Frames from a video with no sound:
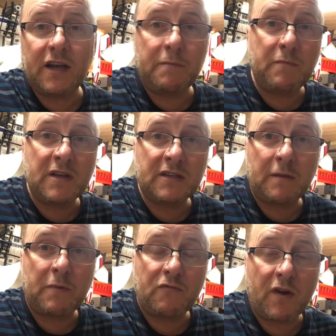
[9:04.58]
it's
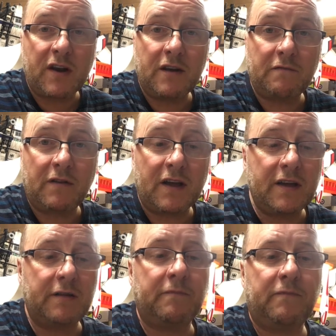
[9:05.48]
up and running and
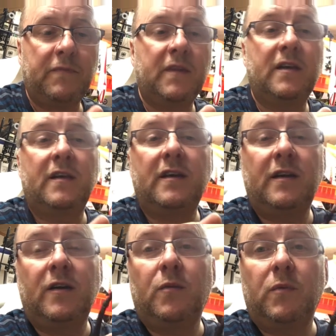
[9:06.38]
flying.
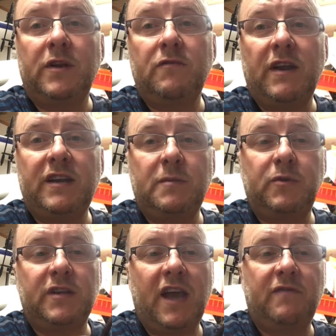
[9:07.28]
When you're ready to
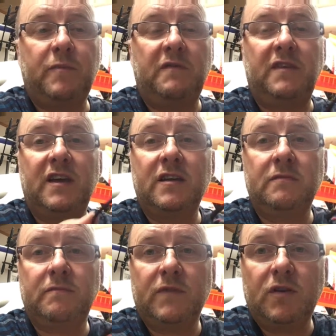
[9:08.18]
put the FPV in,
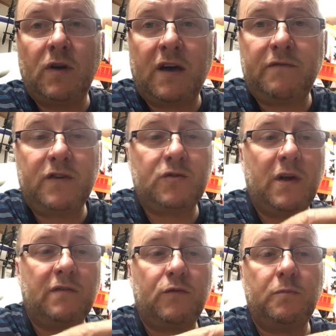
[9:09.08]
you have your
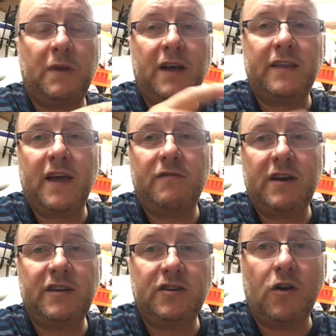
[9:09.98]
12 volt plug there
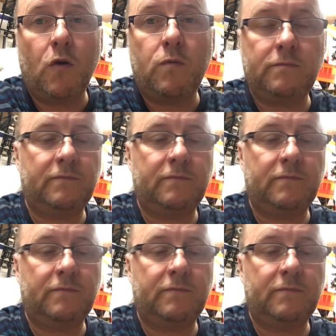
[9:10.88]
ready to go.